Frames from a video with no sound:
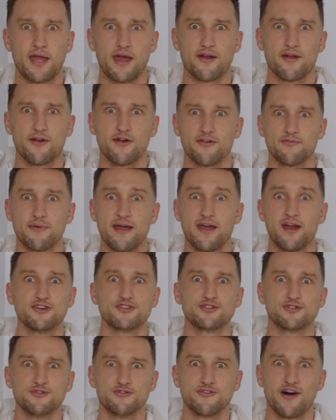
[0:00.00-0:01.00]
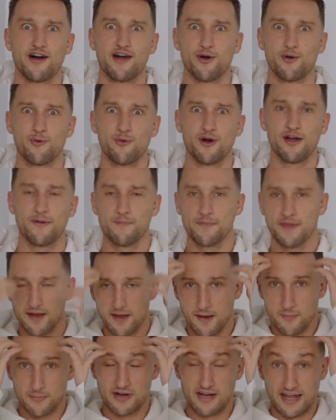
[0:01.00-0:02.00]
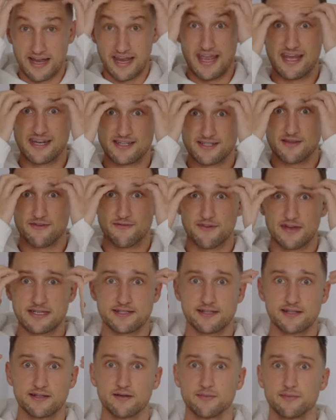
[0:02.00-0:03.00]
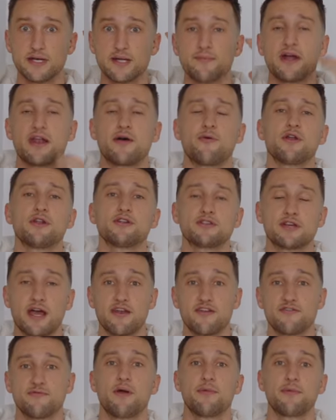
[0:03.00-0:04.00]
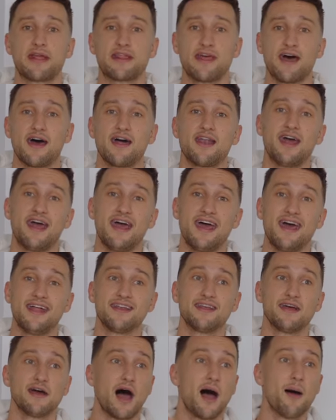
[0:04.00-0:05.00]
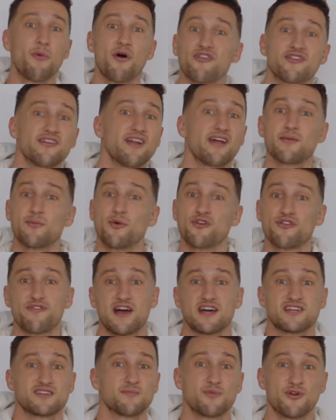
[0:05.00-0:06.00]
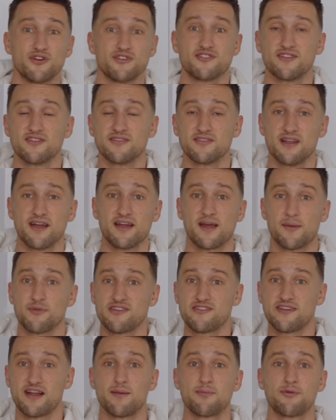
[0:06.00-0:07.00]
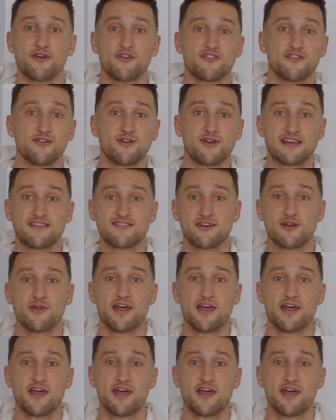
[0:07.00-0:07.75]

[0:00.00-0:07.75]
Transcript: I don't know if my hair's too fine or what, but like into the face a little bit, but I wanted to kind of mimic that. And I'm also not the most fashion person, like I'm a style person, you guys know